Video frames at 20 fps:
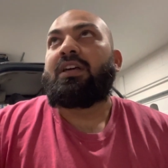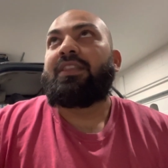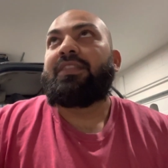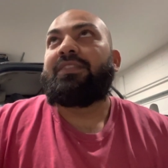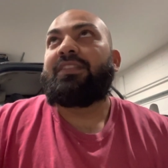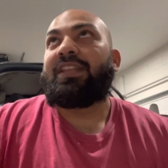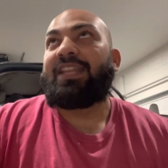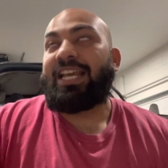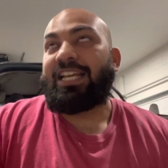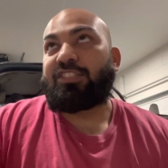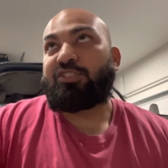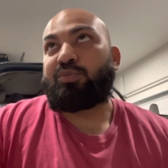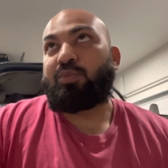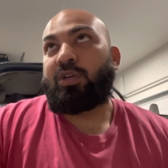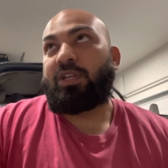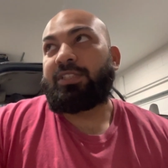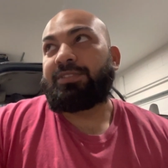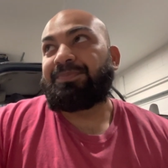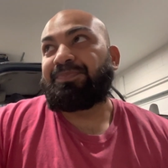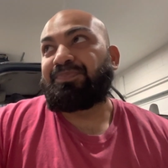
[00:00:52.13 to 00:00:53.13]
The next
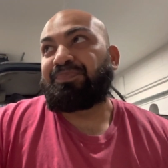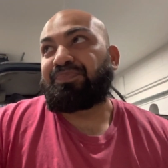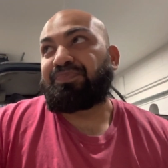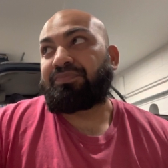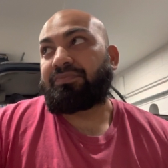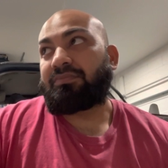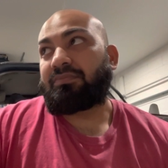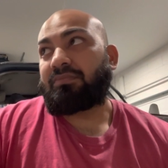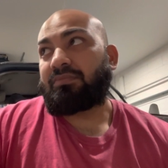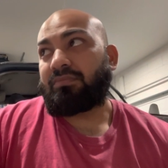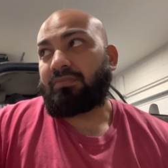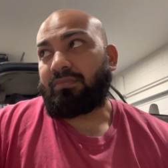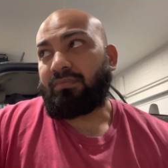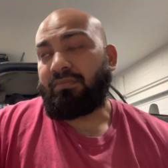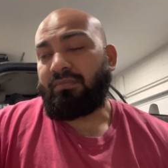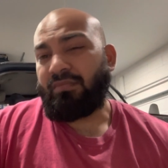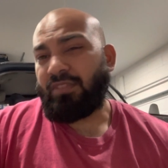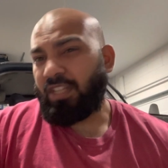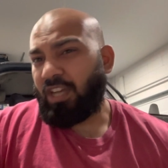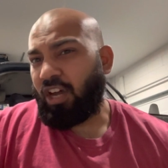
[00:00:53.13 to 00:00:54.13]
one,
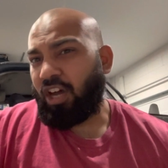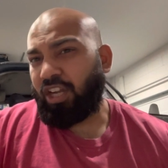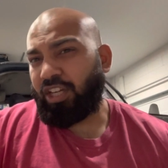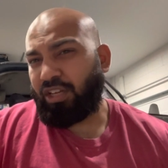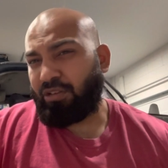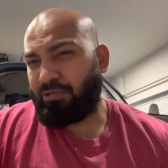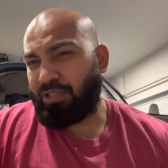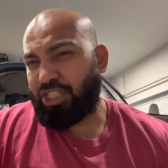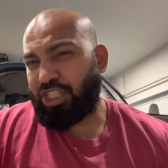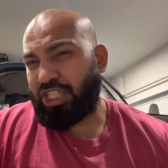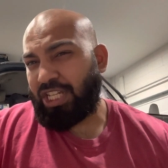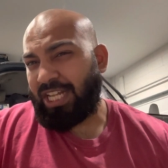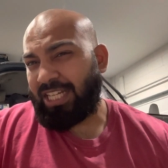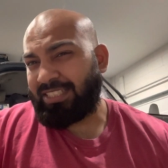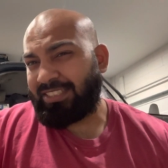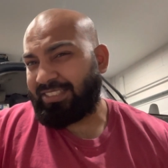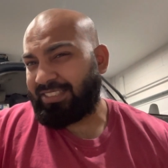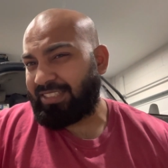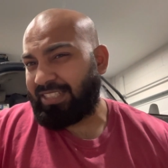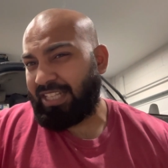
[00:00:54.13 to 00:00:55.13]
Honda Ridgelines.